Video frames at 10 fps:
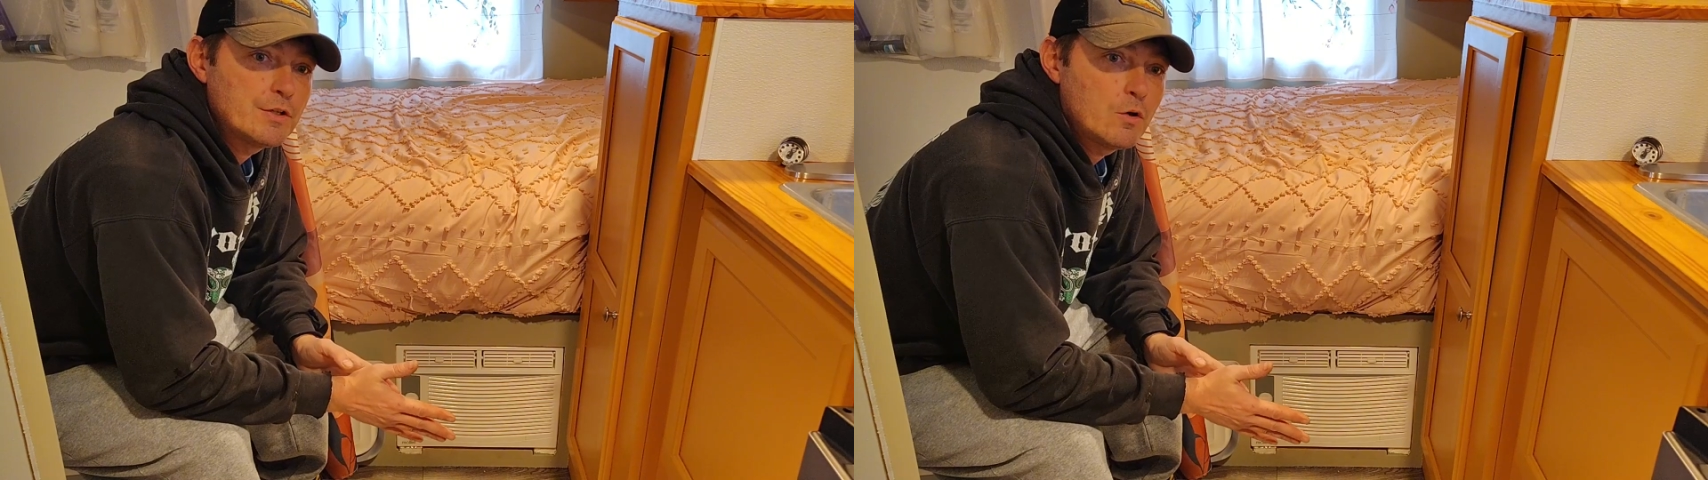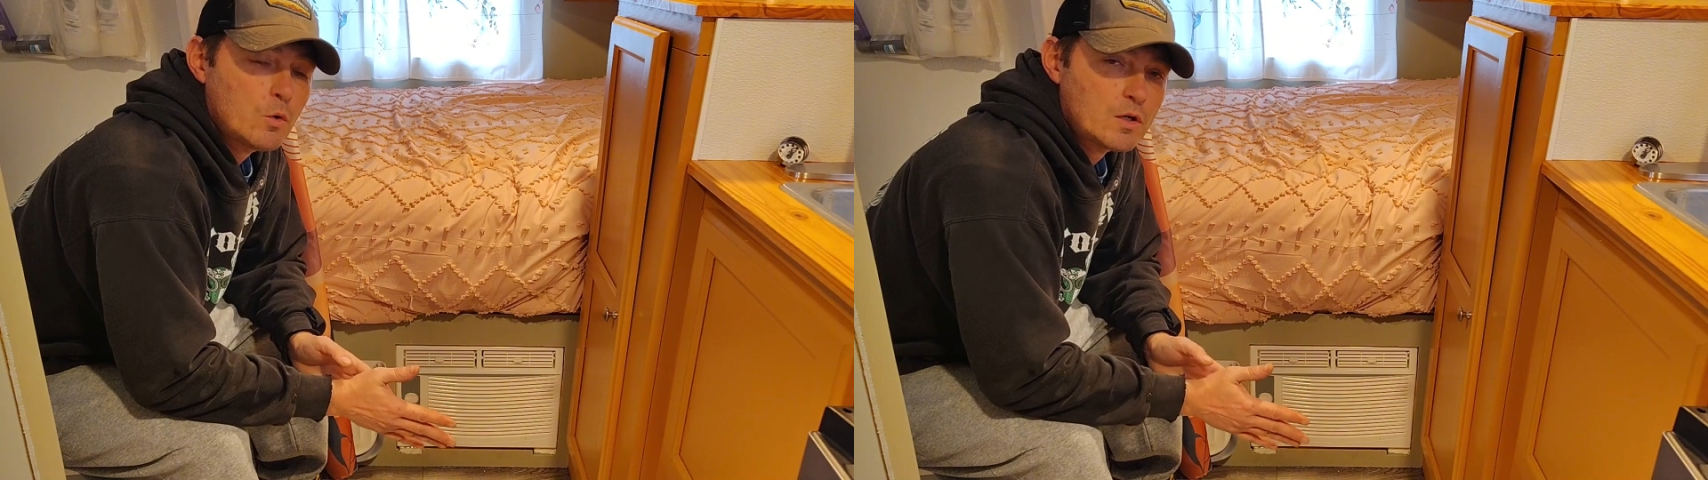
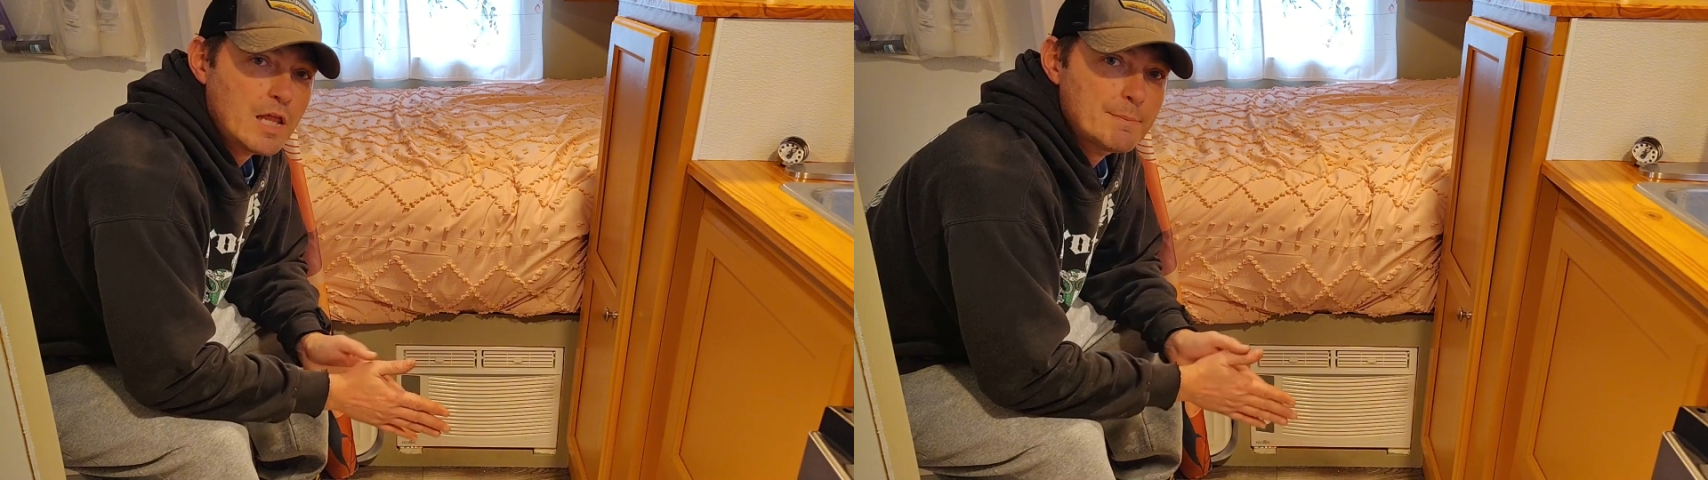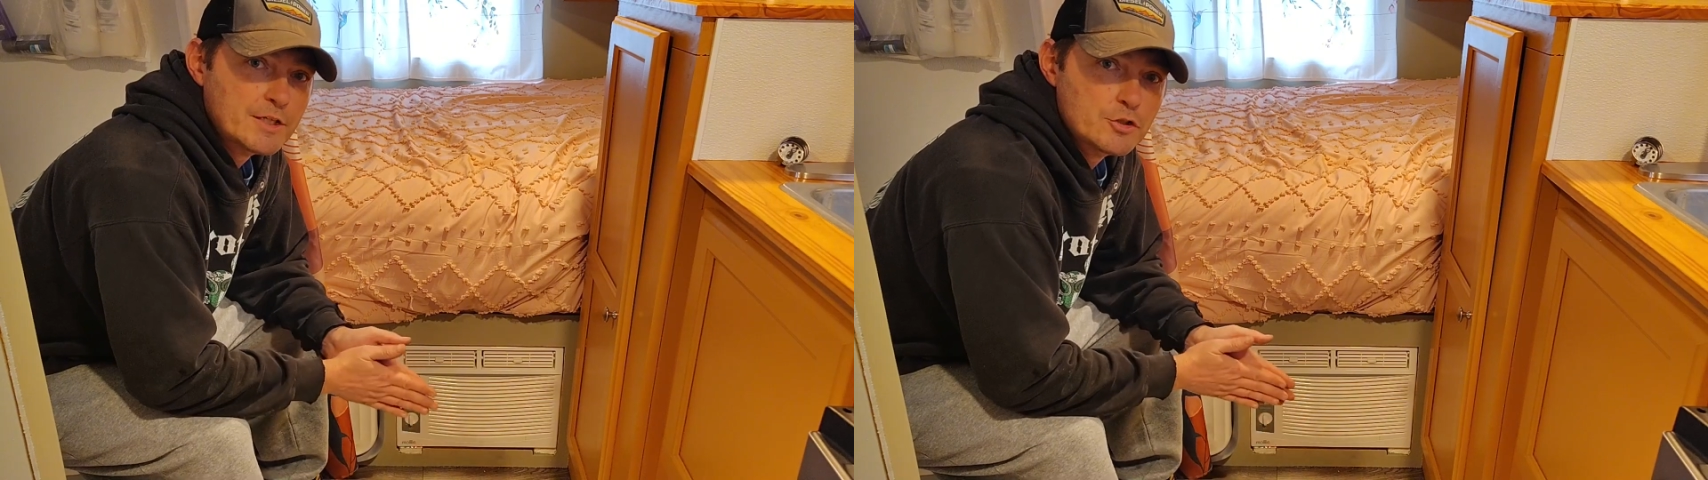or
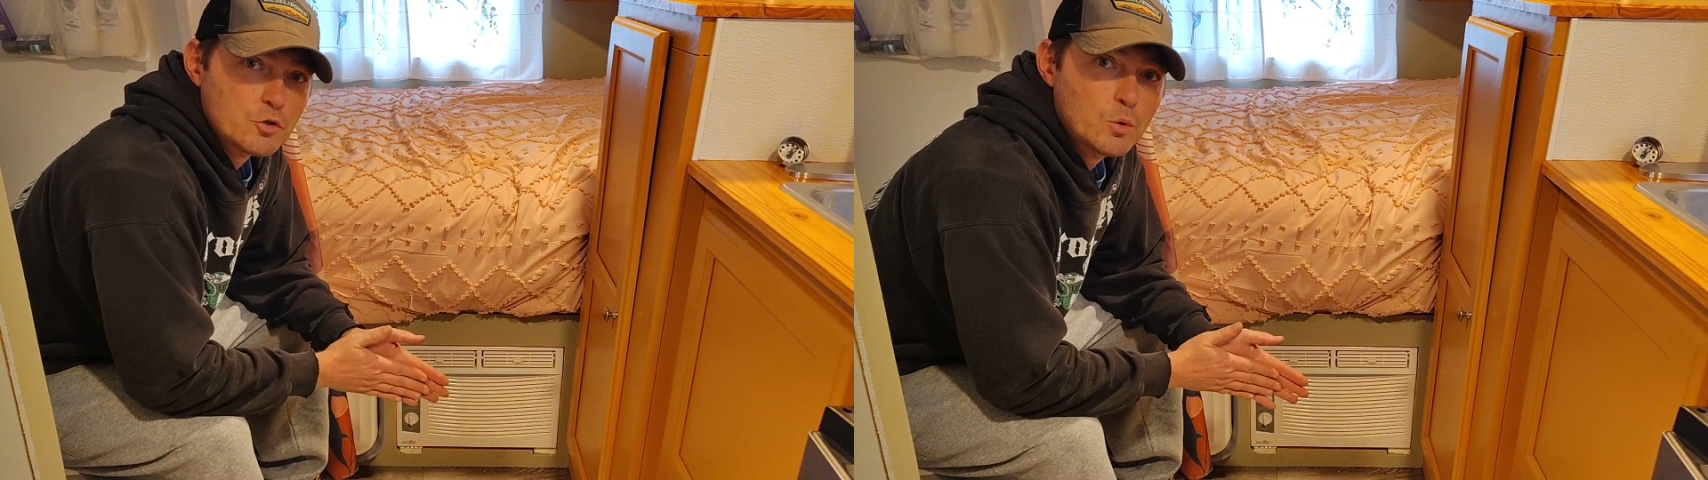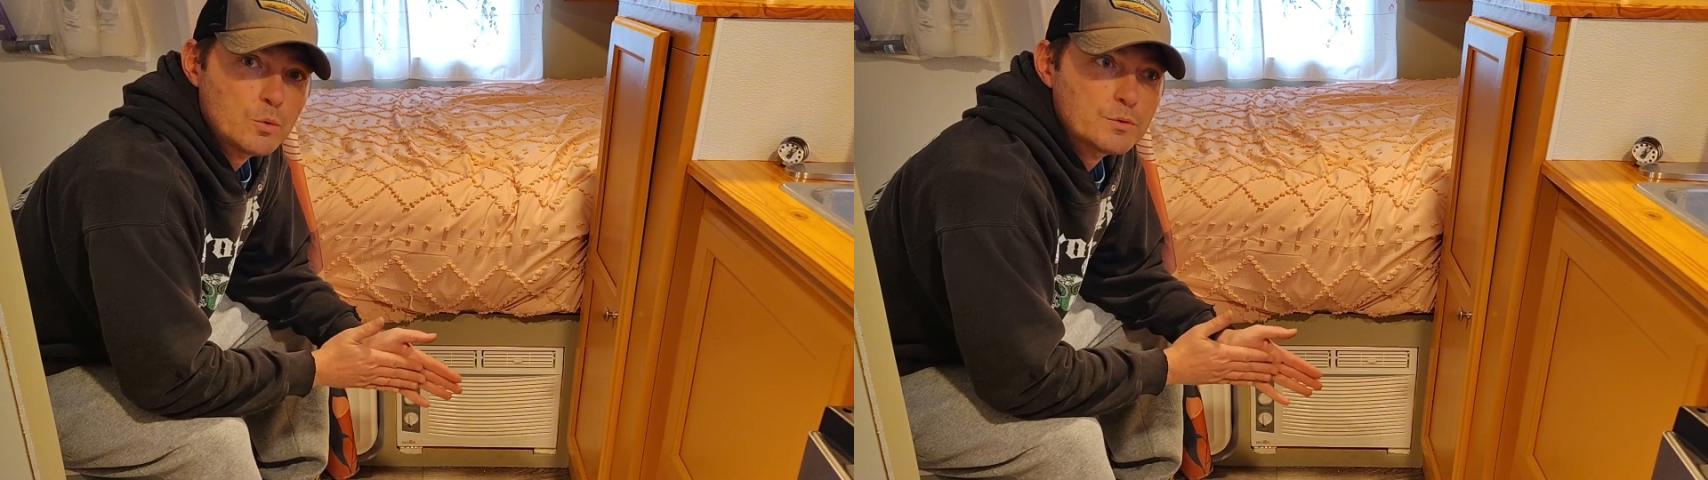climate
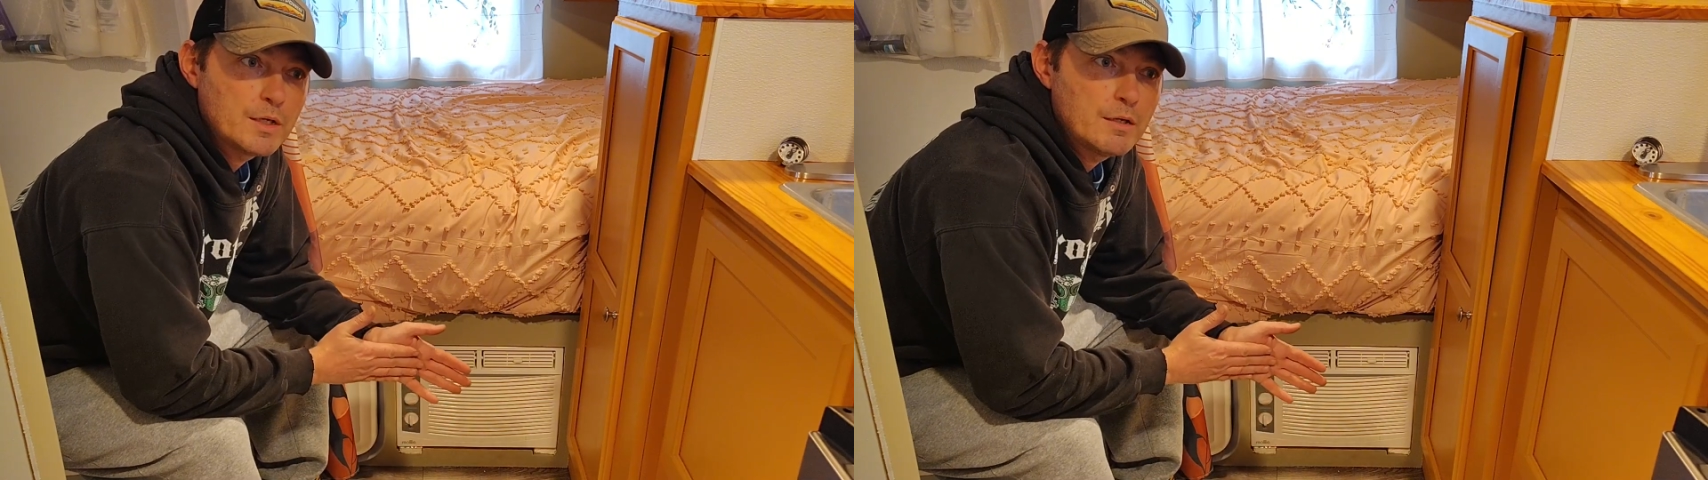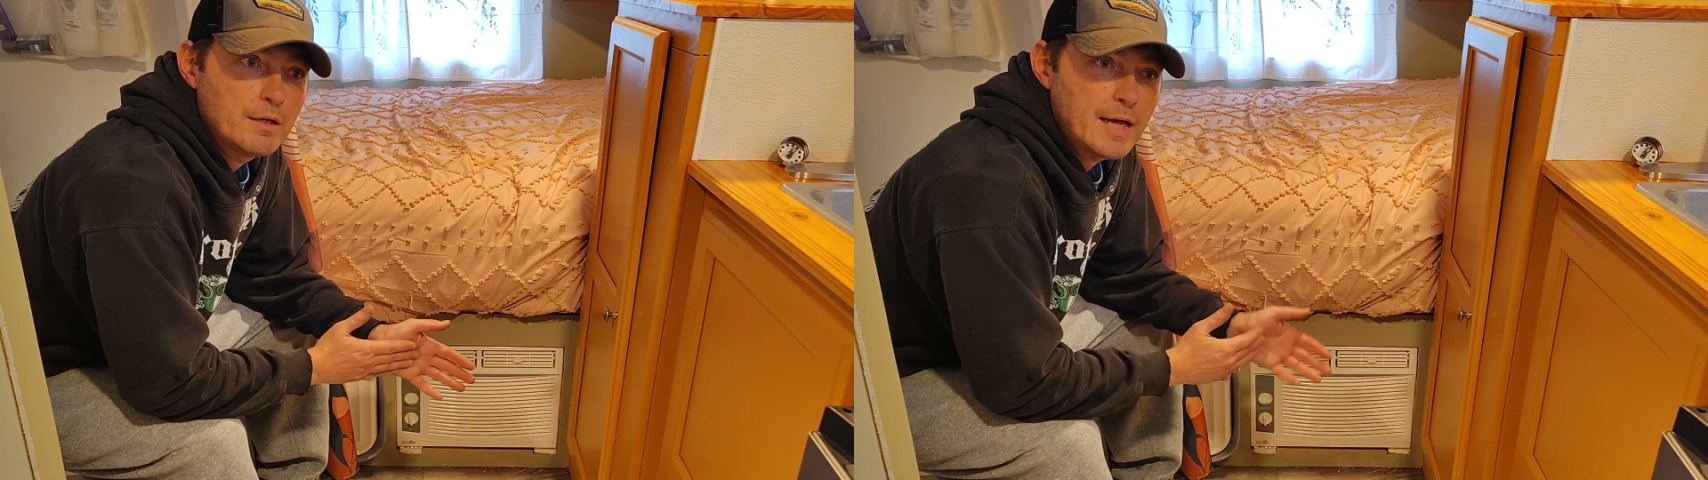controlled
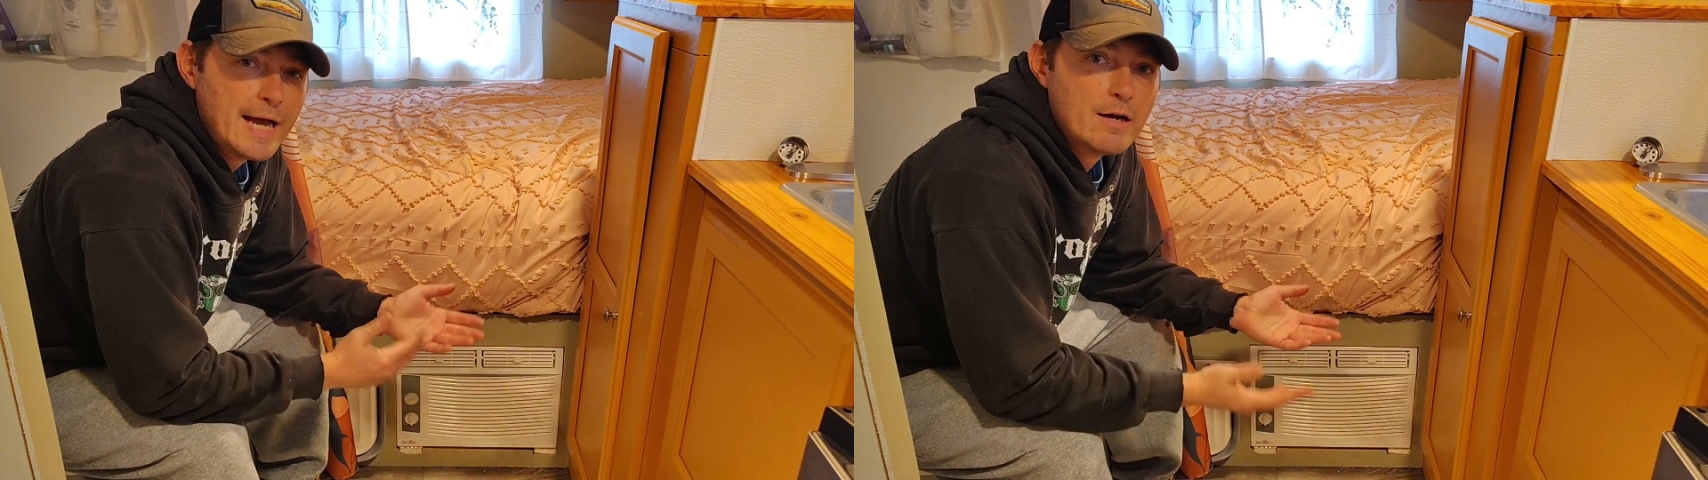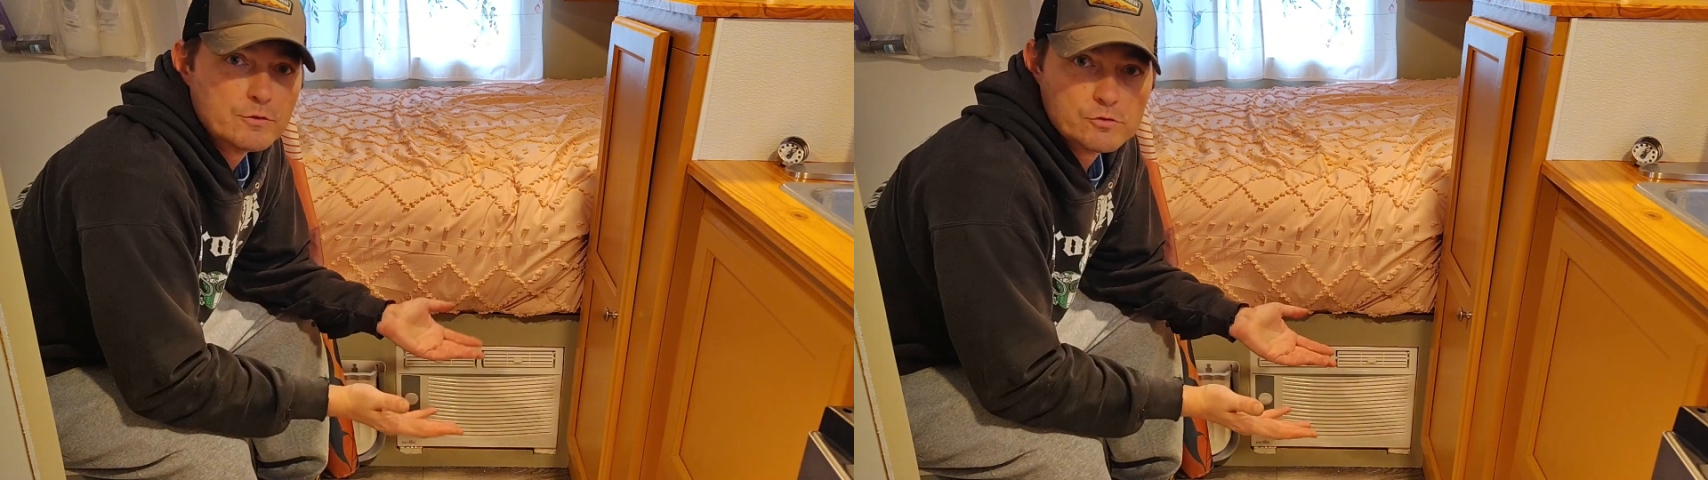
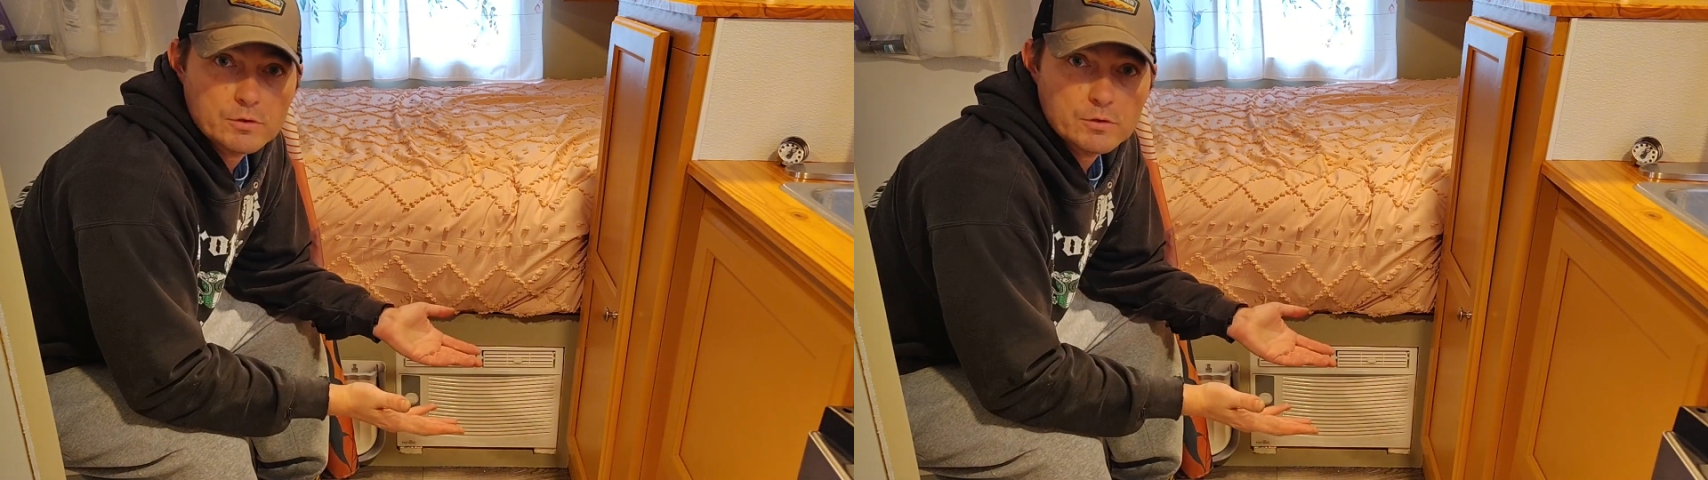house.